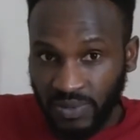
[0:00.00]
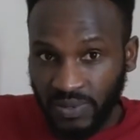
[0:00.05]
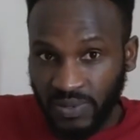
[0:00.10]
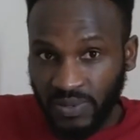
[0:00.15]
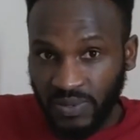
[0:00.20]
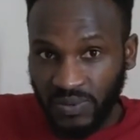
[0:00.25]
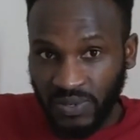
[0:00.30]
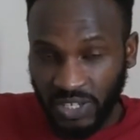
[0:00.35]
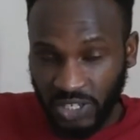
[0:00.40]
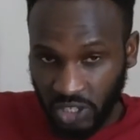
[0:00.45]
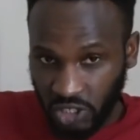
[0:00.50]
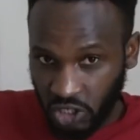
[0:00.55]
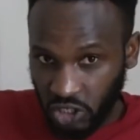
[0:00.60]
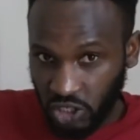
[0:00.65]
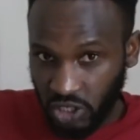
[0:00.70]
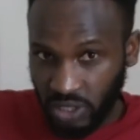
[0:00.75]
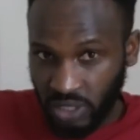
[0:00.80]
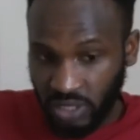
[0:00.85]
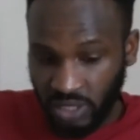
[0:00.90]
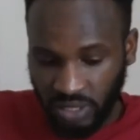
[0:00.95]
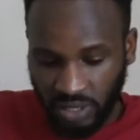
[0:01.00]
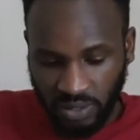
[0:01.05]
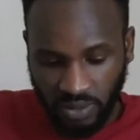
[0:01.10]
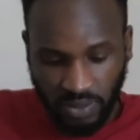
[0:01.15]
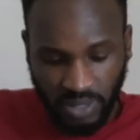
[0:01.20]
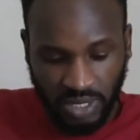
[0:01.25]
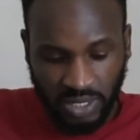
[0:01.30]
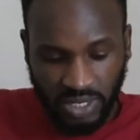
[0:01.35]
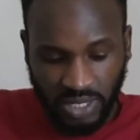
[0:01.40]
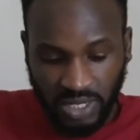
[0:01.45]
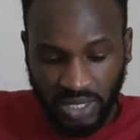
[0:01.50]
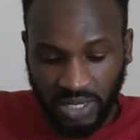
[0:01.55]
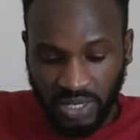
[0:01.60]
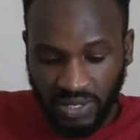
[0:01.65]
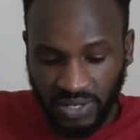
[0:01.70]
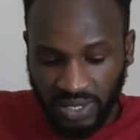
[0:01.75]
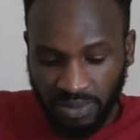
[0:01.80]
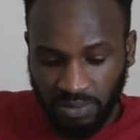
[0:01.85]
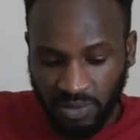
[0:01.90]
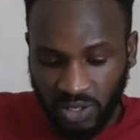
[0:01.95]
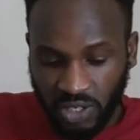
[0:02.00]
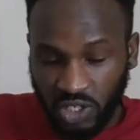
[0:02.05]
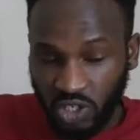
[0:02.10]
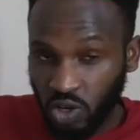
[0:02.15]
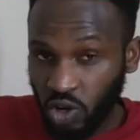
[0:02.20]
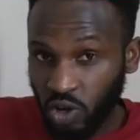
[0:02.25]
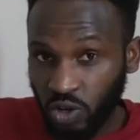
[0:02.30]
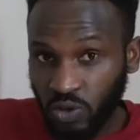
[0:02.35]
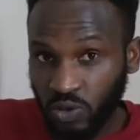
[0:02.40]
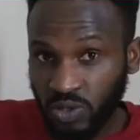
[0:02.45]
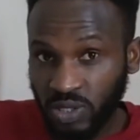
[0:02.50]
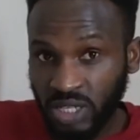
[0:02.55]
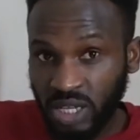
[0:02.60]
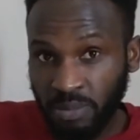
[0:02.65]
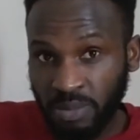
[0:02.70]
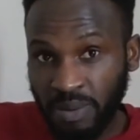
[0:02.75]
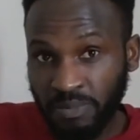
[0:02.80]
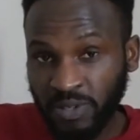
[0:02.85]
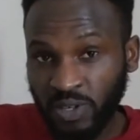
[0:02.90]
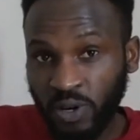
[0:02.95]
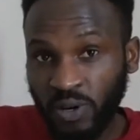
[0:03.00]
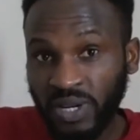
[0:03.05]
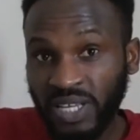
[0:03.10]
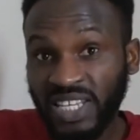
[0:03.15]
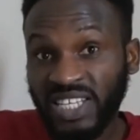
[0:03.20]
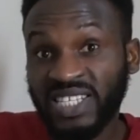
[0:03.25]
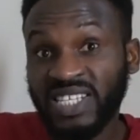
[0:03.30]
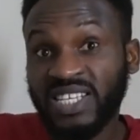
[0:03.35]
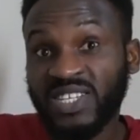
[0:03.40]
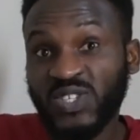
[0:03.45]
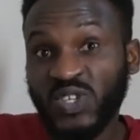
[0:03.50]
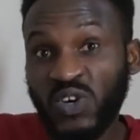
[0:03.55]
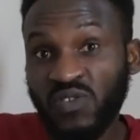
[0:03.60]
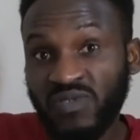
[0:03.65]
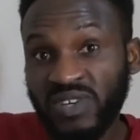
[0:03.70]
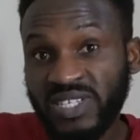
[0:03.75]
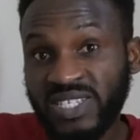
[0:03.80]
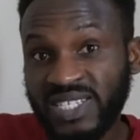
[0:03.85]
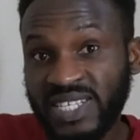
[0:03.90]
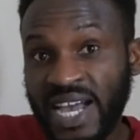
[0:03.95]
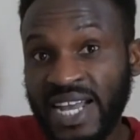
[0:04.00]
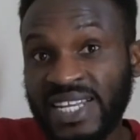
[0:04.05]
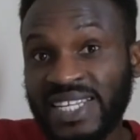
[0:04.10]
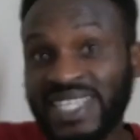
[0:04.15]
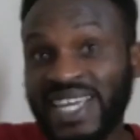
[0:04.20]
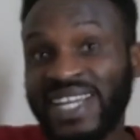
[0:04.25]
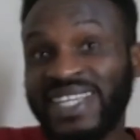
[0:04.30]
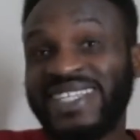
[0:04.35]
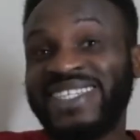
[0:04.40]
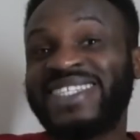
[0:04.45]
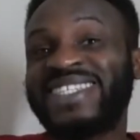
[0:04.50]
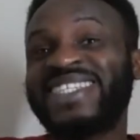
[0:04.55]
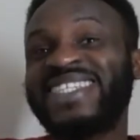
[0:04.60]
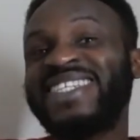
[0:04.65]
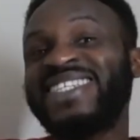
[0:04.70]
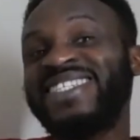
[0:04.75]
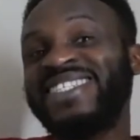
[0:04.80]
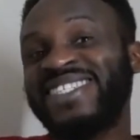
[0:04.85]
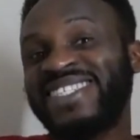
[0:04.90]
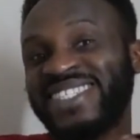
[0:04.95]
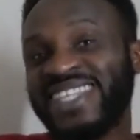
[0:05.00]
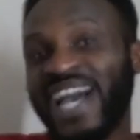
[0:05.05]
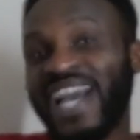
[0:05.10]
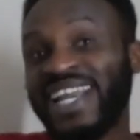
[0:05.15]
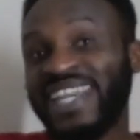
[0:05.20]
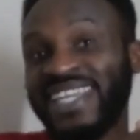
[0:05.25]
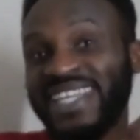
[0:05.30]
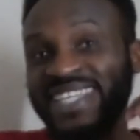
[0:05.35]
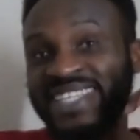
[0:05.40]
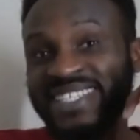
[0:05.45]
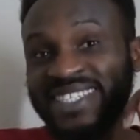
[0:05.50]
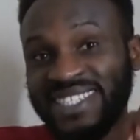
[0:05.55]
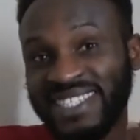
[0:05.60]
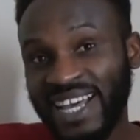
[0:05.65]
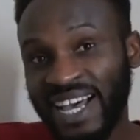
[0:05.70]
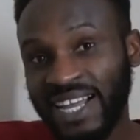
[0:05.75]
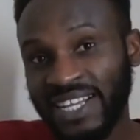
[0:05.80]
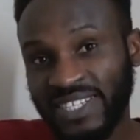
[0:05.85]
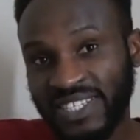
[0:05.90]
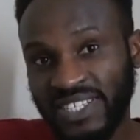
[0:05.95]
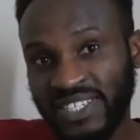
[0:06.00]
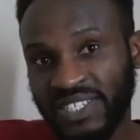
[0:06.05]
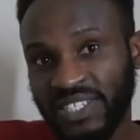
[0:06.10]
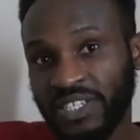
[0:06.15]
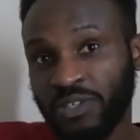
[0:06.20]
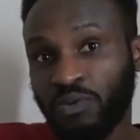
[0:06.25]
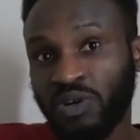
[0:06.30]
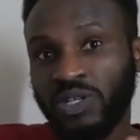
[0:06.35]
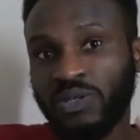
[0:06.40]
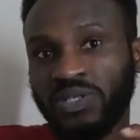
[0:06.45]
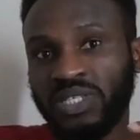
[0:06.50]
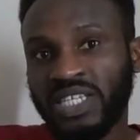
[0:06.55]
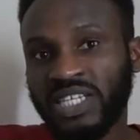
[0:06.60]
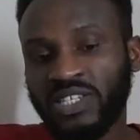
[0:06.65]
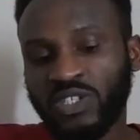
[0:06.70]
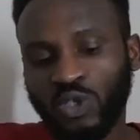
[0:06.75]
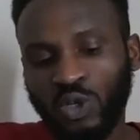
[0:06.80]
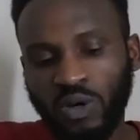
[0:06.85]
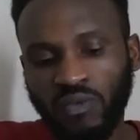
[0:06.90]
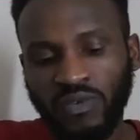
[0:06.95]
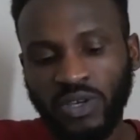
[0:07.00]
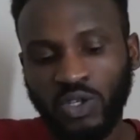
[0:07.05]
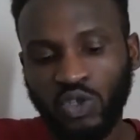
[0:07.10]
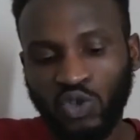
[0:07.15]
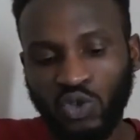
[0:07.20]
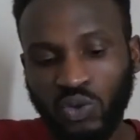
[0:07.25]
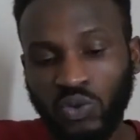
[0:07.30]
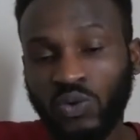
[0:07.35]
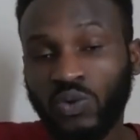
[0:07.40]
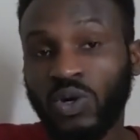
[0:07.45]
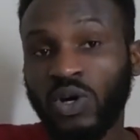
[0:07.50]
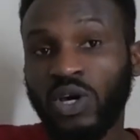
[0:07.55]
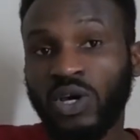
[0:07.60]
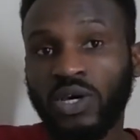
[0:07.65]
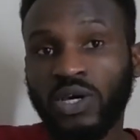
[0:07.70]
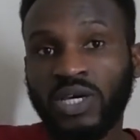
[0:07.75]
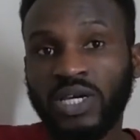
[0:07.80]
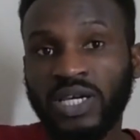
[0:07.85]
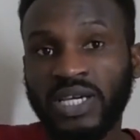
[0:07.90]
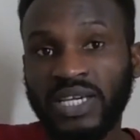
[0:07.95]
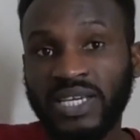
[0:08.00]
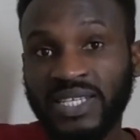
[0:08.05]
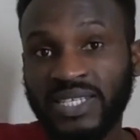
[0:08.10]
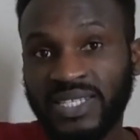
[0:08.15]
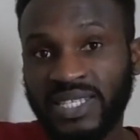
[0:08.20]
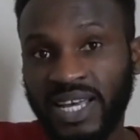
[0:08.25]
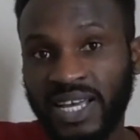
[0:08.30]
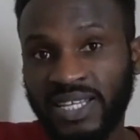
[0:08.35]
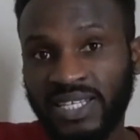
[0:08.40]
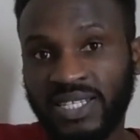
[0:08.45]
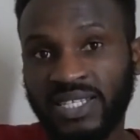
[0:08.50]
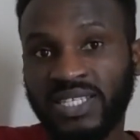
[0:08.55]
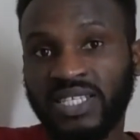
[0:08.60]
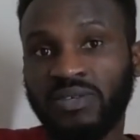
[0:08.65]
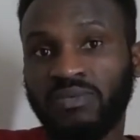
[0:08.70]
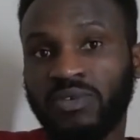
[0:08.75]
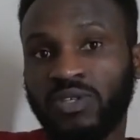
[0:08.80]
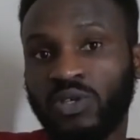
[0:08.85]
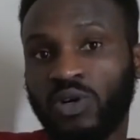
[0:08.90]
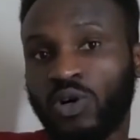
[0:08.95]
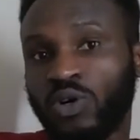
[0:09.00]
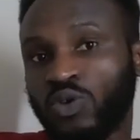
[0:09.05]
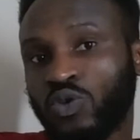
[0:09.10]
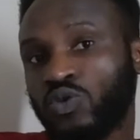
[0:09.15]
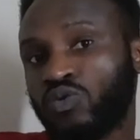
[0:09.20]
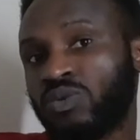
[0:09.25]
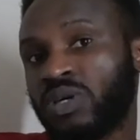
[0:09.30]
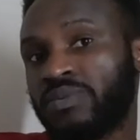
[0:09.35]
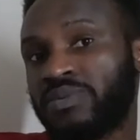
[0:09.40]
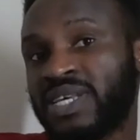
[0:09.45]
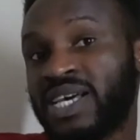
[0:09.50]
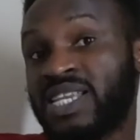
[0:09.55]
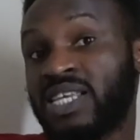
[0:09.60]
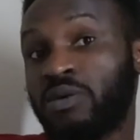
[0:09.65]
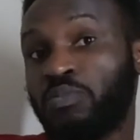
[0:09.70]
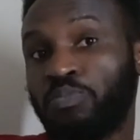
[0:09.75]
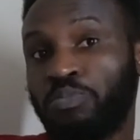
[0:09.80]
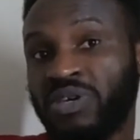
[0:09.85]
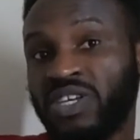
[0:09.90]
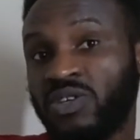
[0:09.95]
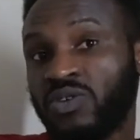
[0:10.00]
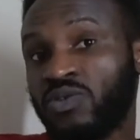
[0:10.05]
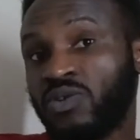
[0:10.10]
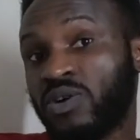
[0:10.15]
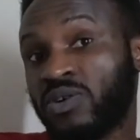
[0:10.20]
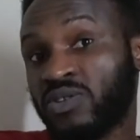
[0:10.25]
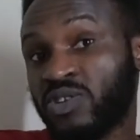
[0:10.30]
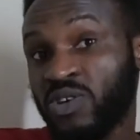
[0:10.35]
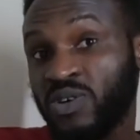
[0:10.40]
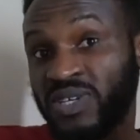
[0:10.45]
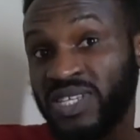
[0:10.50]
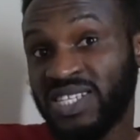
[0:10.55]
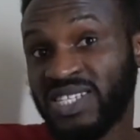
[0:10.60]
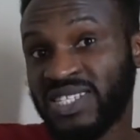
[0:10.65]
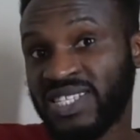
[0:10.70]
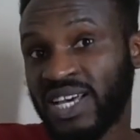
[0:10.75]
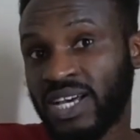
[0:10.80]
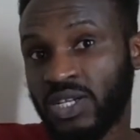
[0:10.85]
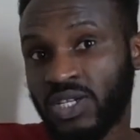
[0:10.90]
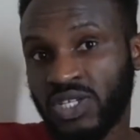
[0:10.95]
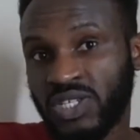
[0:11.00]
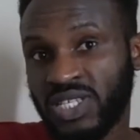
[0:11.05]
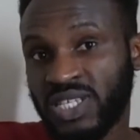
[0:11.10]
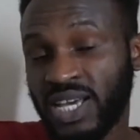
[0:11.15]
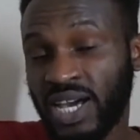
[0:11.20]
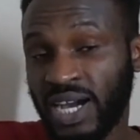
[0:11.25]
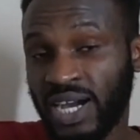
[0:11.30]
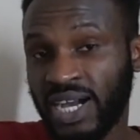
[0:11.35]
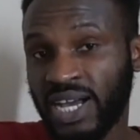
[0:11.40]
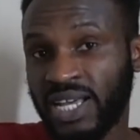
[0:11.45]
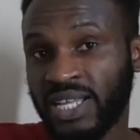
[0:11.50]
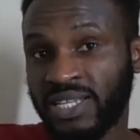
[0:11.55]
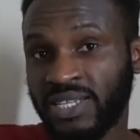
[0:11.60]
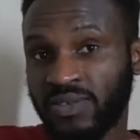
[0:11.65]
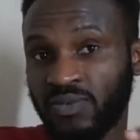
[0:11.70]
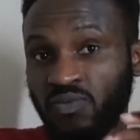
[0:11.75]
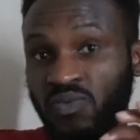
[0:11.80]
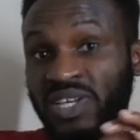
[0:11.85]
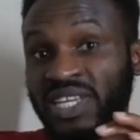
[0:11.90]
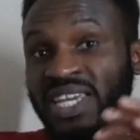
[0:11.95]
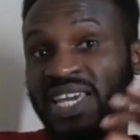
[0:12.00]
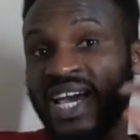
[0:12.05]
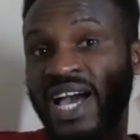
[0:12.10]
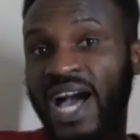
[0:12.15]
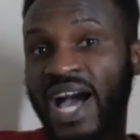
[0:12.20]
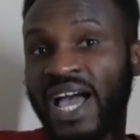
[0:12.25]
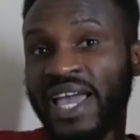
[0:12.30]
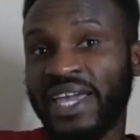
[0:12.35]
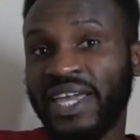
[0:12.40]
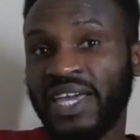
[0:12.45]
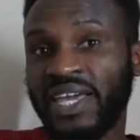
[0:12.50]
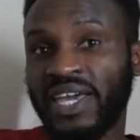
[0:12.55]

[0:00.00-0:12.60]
reach. You can see the rim reach. All those names I'm calling is a survey site that is inside InstaGC. When you take survey through InstaGC with all those websites, they pay you on your InstaGC account in a high